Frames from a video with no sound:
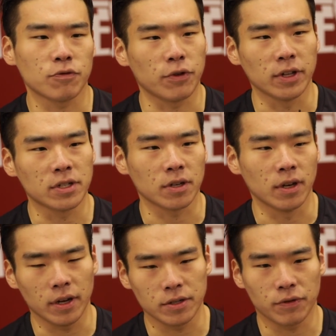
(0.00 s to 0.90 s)
is really
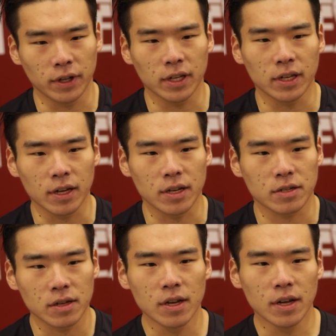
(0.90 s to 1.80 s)
is really
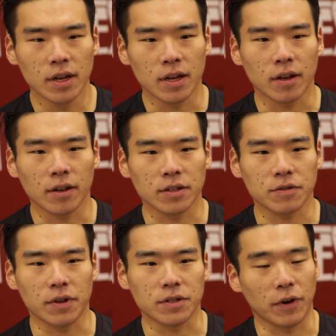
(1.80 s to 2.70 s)
is, is
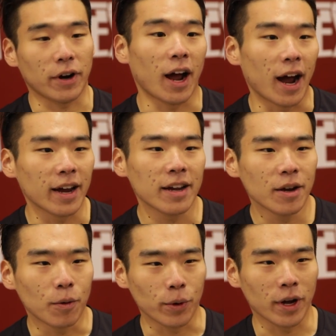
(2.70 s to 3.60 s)
is very high.
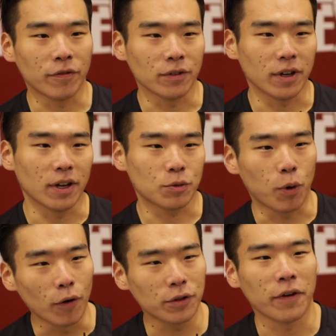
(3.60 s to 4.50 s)
We have
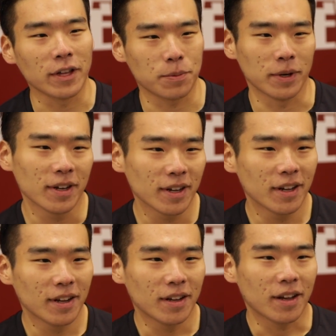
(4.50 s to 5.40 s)
twelve defensemen,
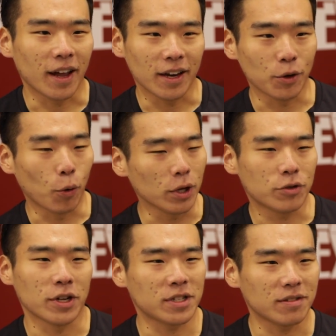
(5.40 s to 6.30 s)
and you only
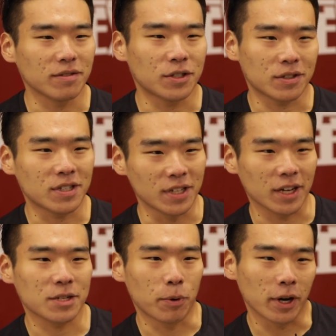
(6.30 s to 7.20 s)
dress
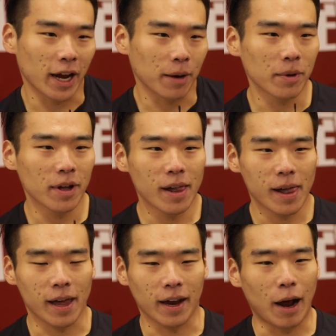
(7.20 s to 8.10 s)
six per game.
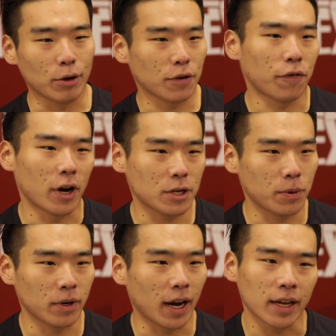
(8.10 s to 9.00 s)
And I was a
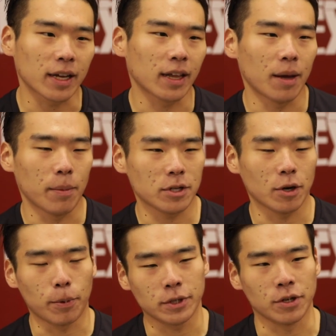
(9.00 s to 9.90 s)
freshman, I didn't get that much
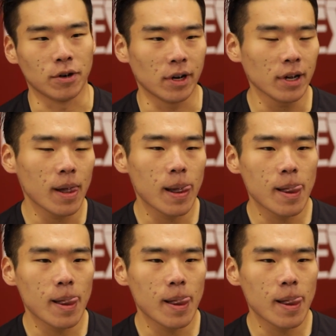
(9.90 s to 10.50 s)
opportunity,